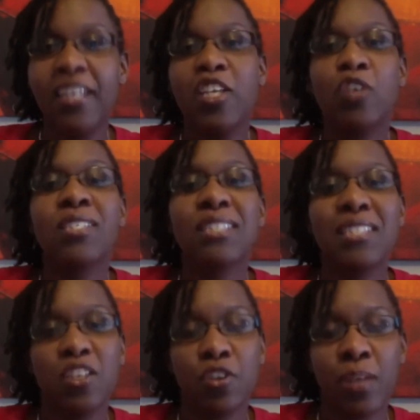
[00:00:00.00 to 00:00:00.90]
you'll see
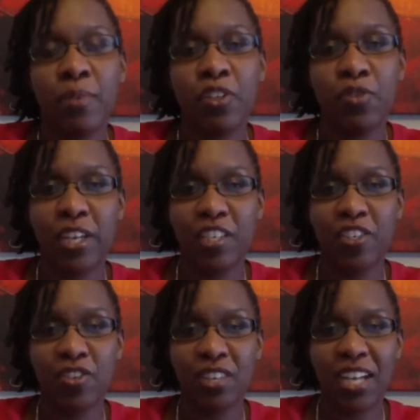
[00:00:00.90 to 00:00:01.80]
that you're able to
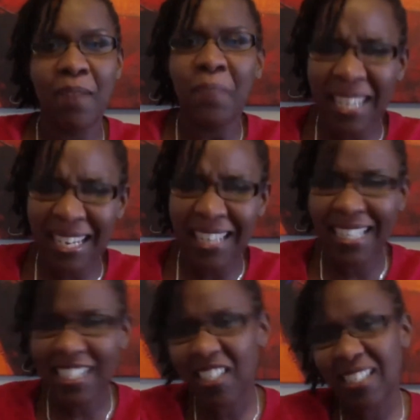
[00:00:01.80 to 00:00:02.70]
register there. But Nina,
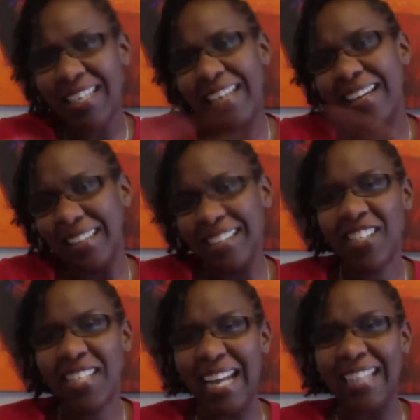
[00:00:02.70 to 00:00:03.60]
let's just
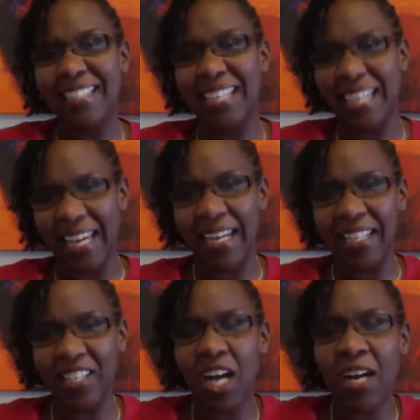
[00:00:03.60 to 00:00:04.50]
kind of dig in
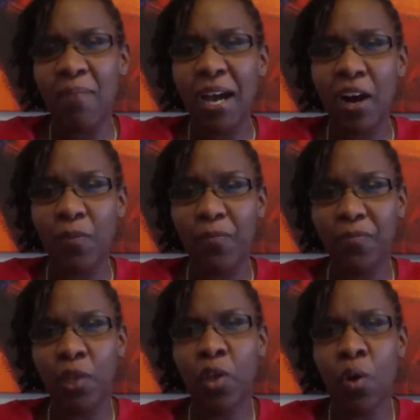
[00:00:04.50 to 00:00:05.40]
and talk about,
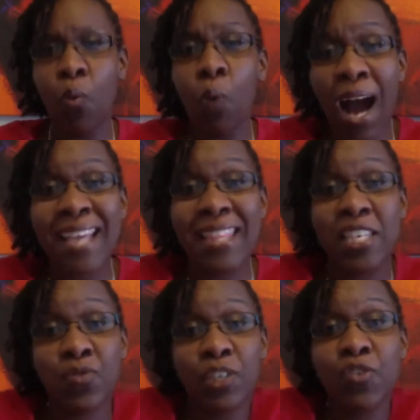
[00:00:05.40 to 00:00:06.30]
why
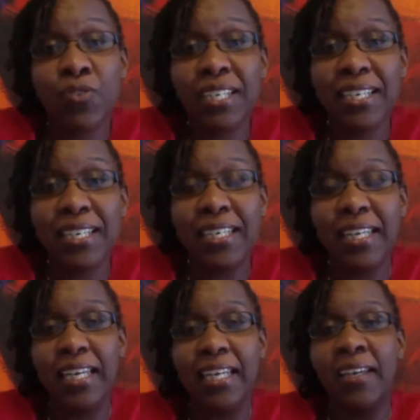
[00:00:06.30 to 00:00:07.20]
this retreat
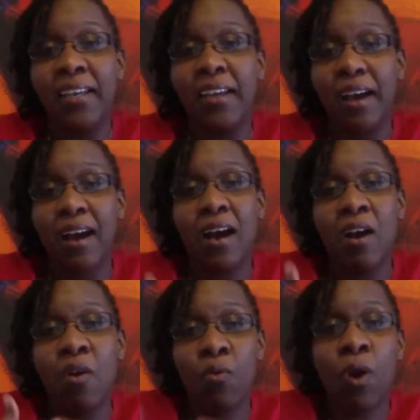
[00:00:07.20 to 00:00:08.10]
and
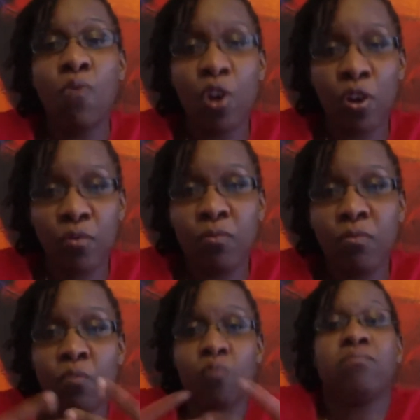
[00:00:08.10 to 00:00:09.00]

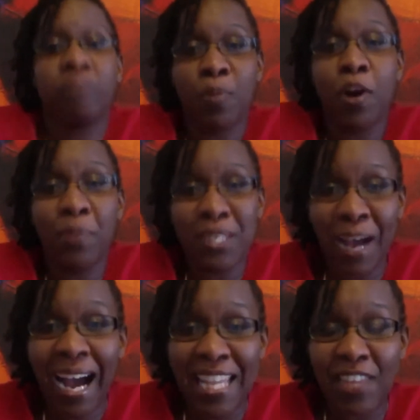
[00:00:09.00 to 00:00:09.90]
the purpose
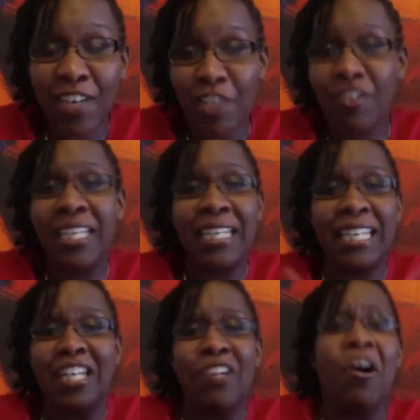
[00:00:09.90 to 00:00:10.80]
behind the retreat
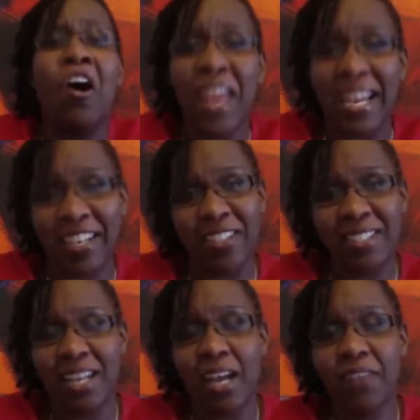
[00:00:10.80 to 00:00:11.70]
and, all that good
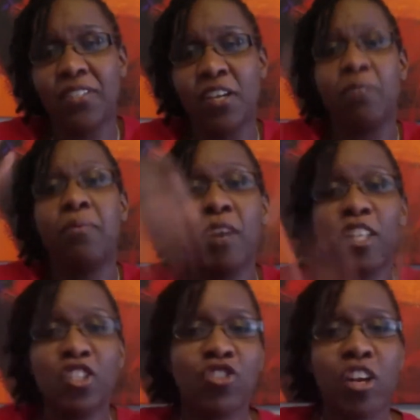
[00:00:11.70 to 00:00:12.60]
stuff. So why
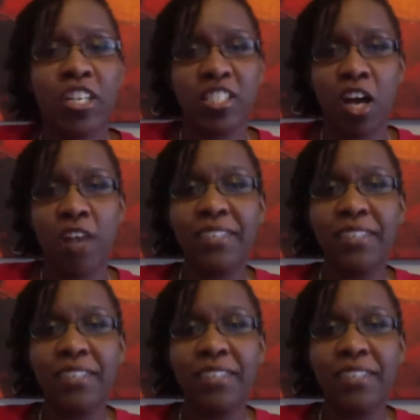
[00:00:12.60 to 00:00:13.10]
don't you start us off?